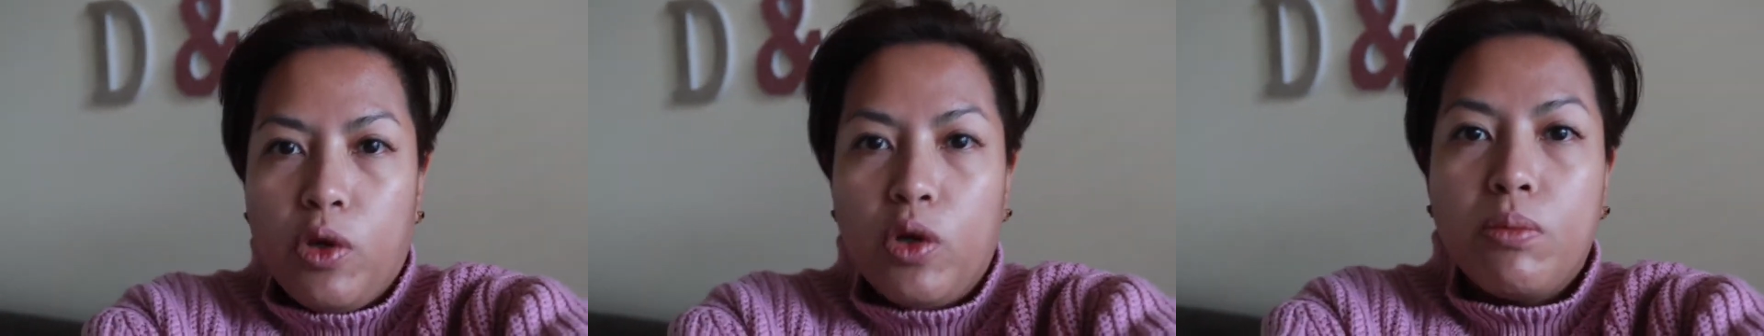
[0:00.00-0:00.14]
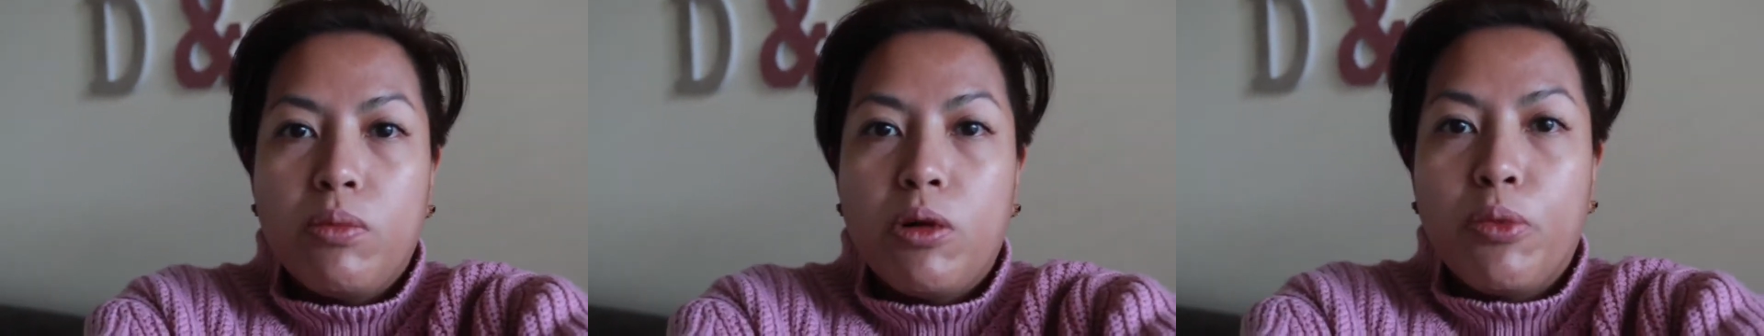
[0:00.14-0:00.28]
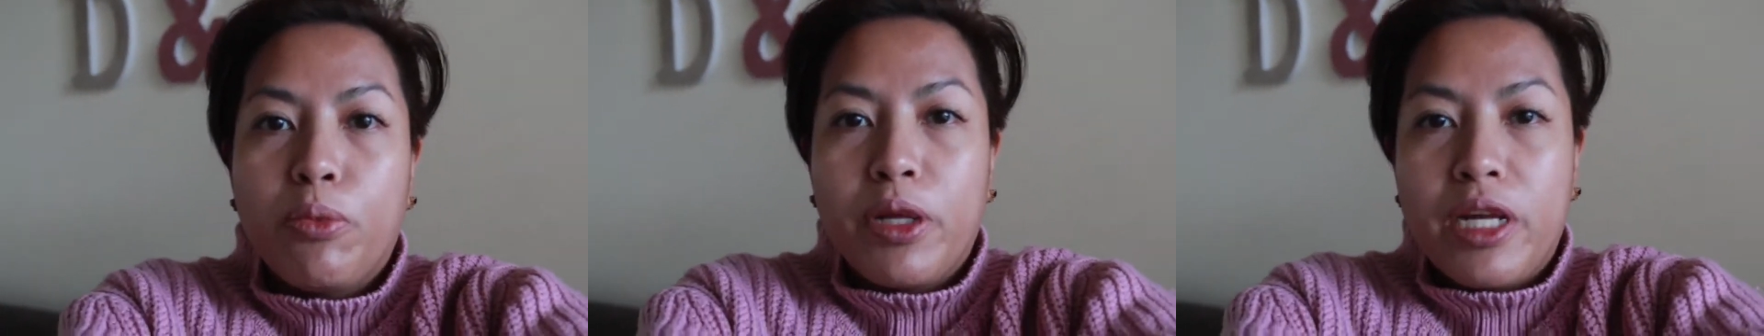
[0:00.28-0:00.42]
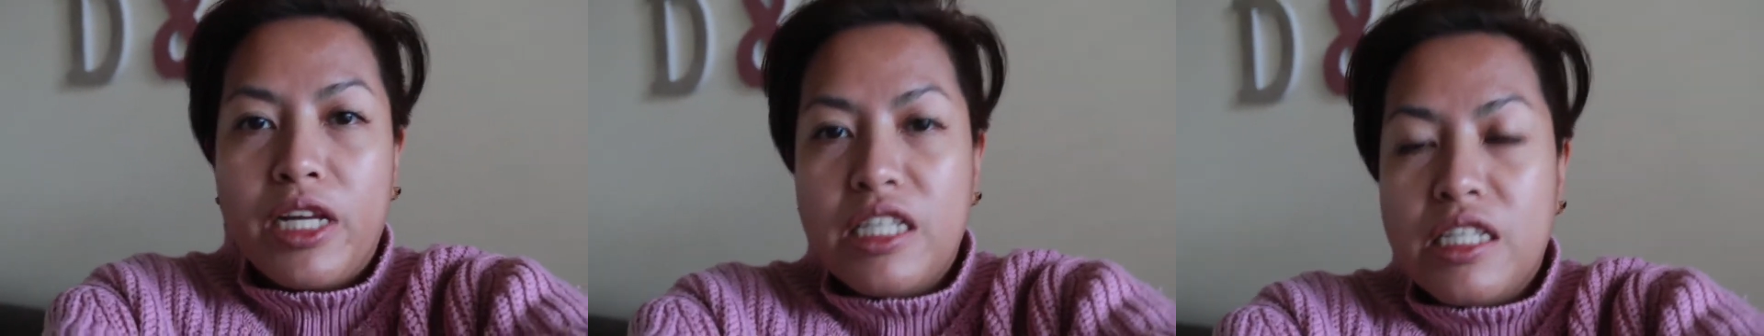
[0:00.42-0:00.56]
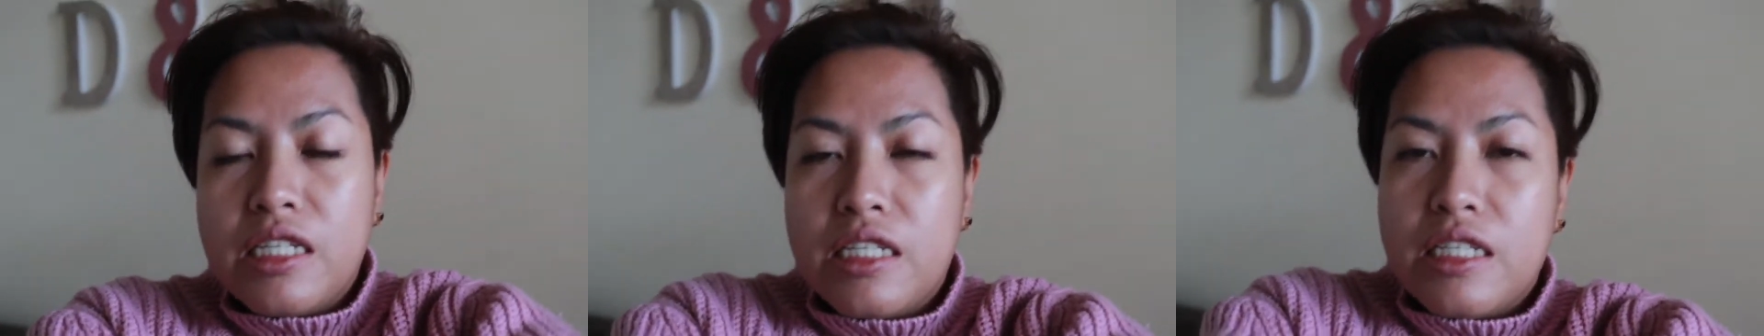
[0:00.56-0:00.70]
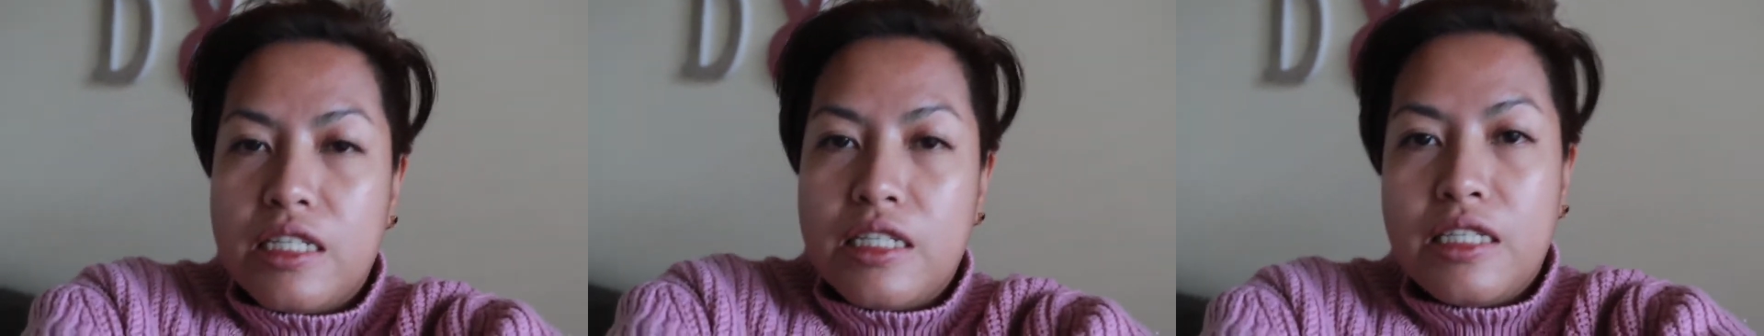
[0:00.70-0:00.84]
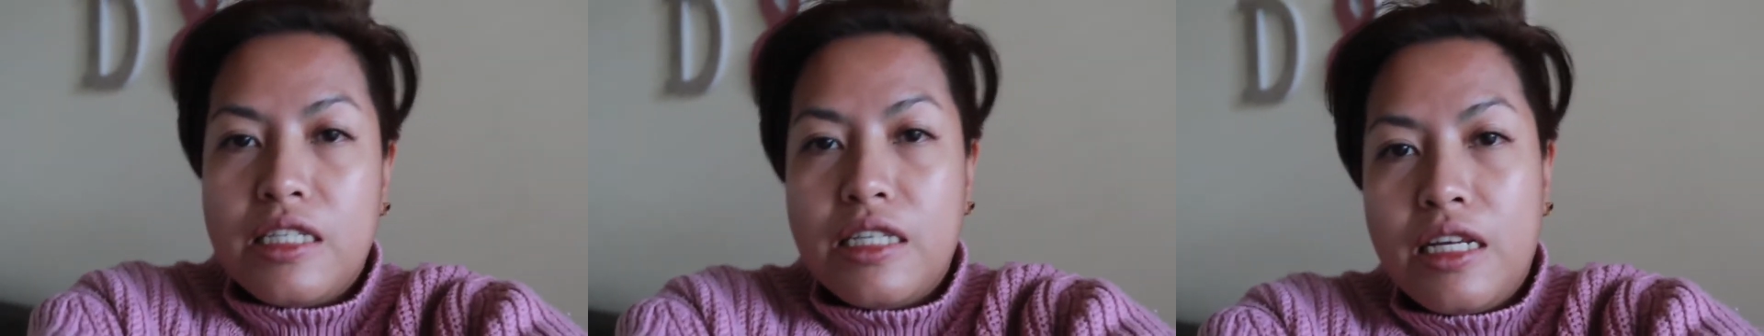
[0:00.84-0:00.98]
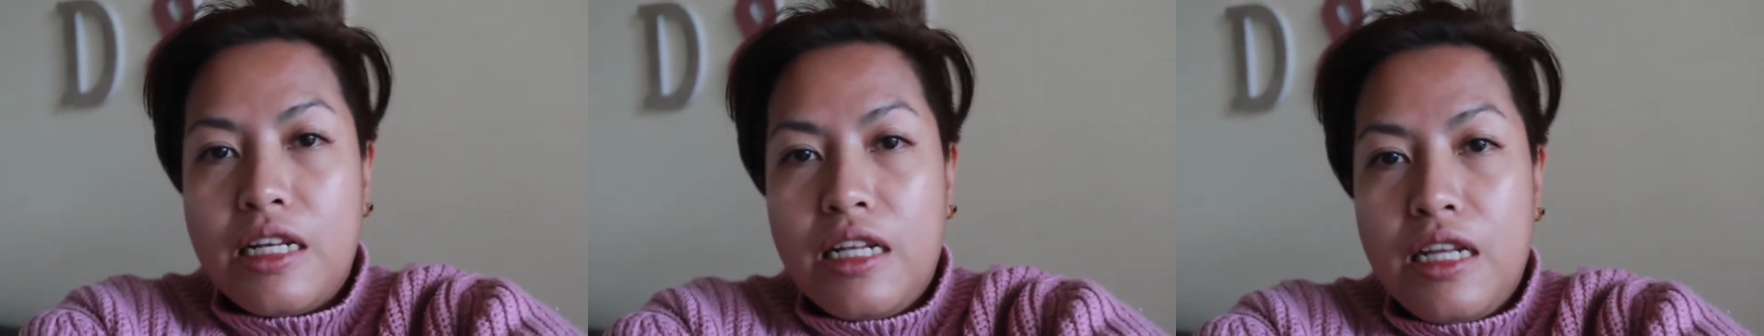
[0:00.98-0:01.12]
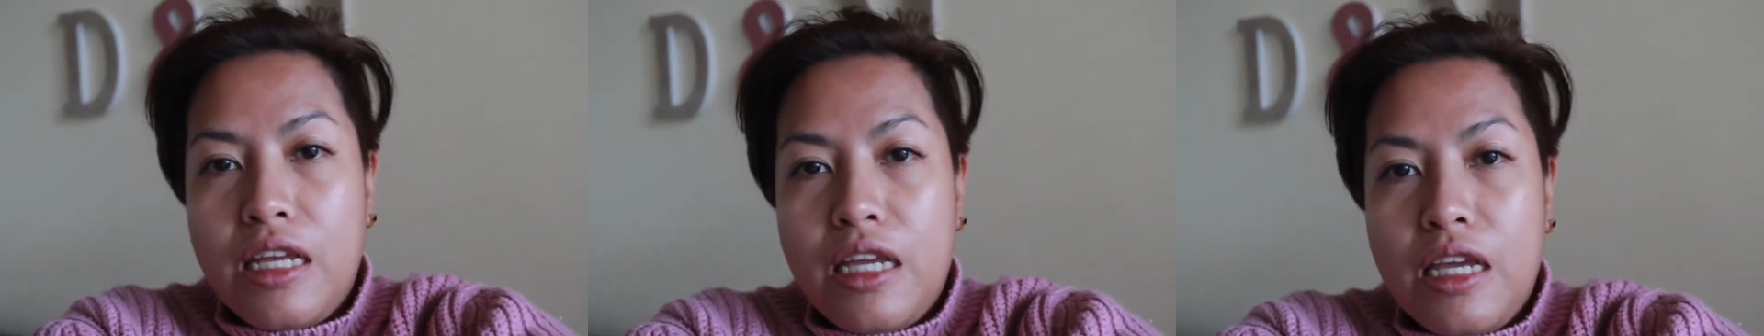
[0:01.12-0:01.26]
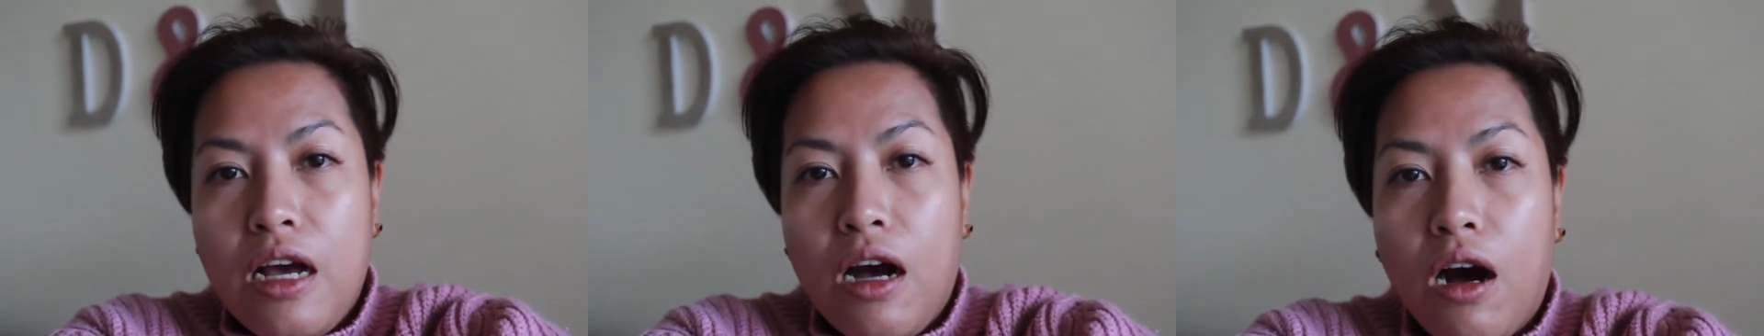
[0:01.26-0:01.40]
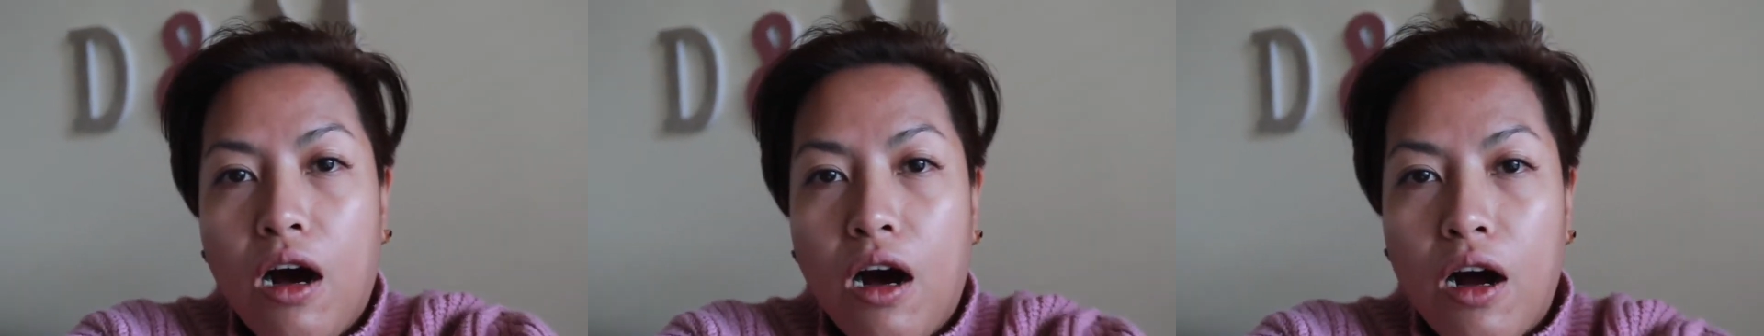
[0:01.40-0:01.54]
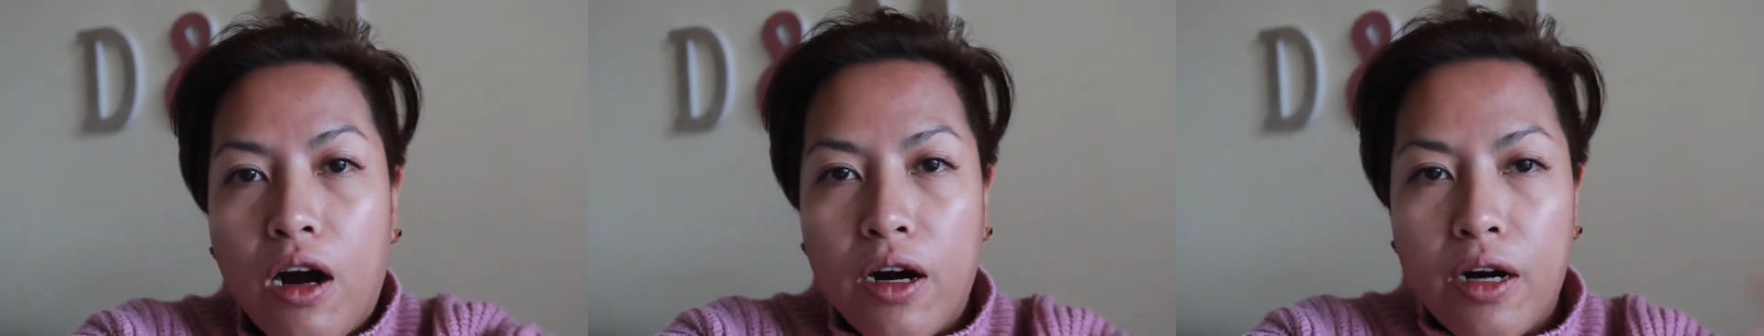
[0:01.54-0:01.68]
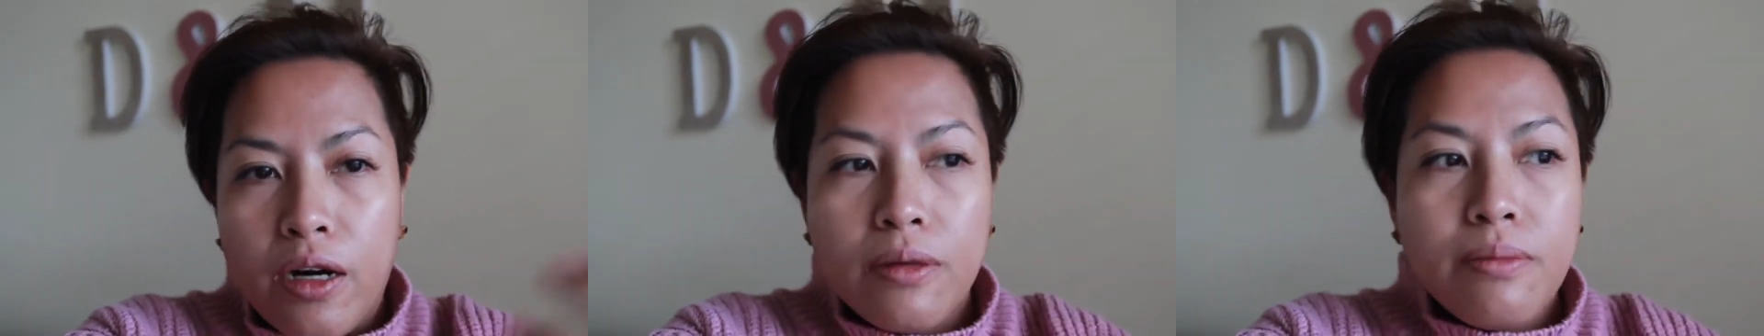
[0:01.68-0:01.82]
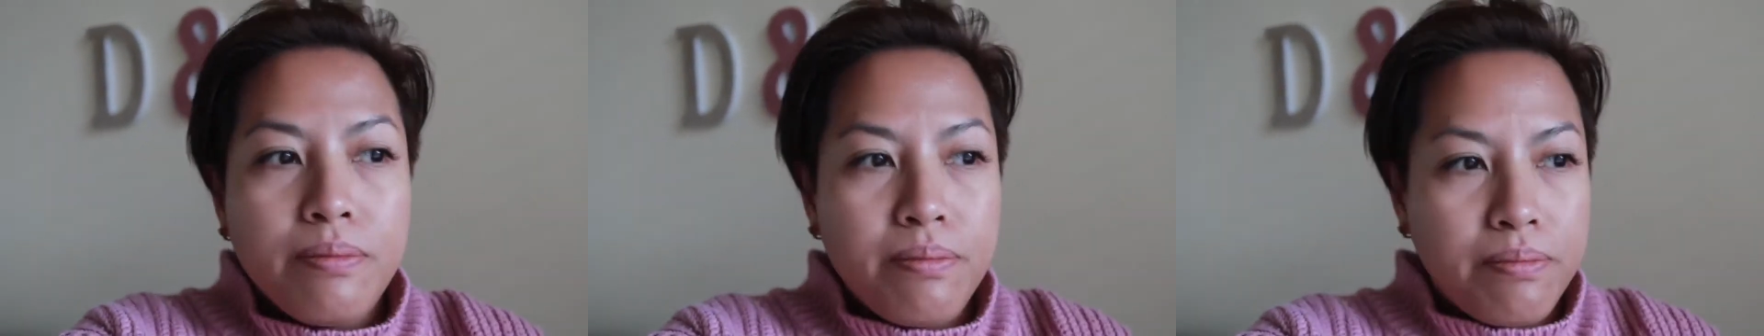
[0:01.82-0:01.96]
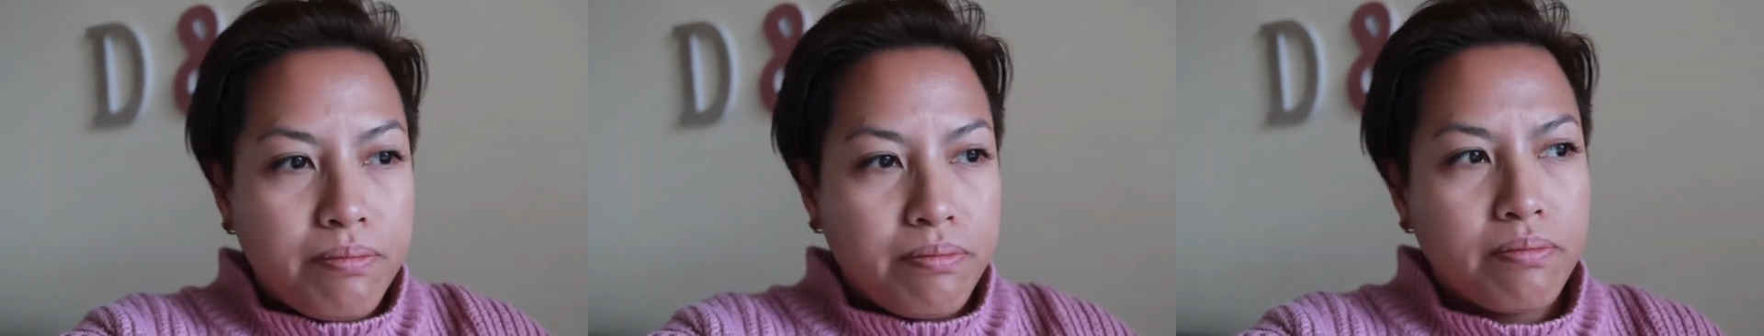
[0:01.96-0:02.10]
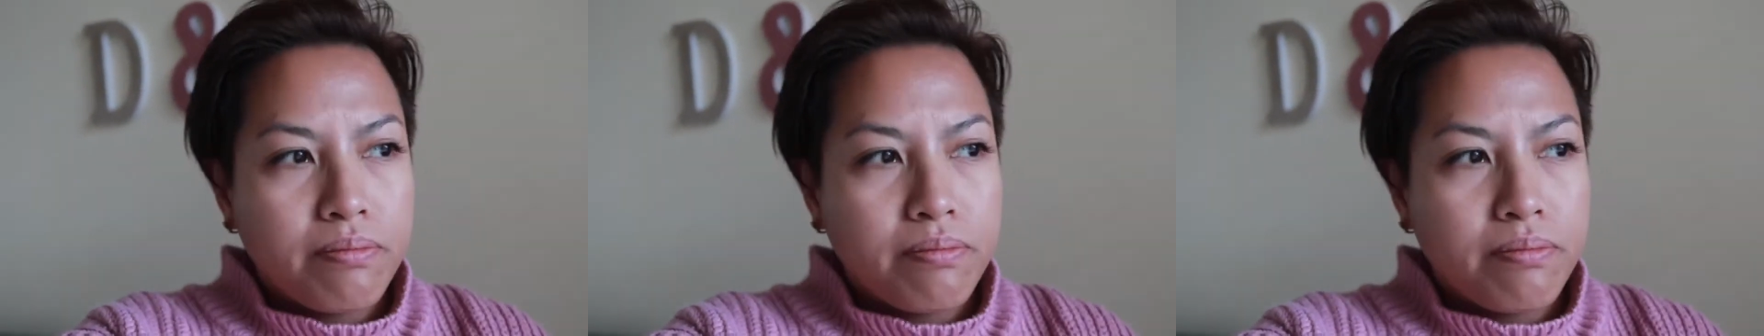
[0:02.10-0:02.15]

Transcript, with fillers: notable places in Sydney are